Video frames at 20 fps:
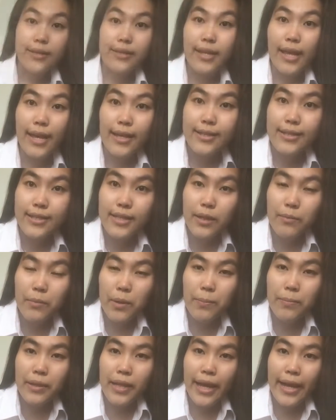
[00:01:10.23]
Next, I'm
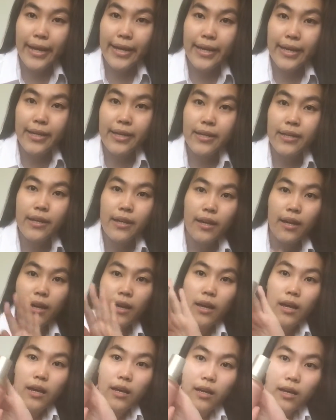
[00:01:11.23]
applying
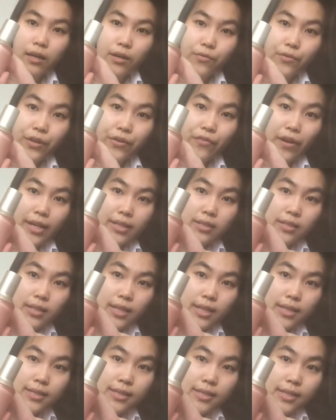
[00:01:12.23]
a
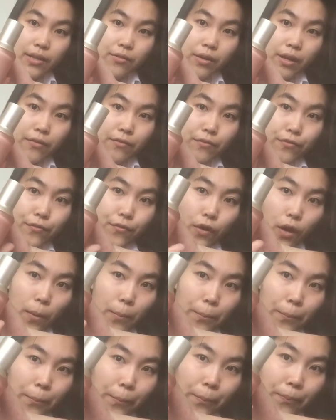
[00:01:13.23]
revitalizing serum
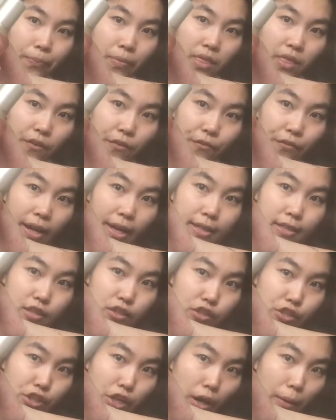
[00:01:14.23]
from the
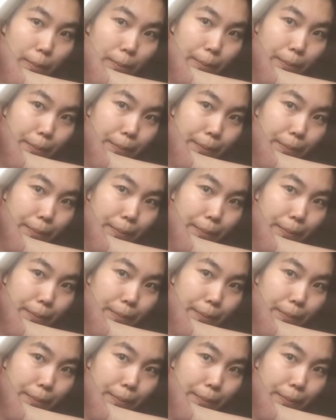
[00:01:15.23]
Face Shop.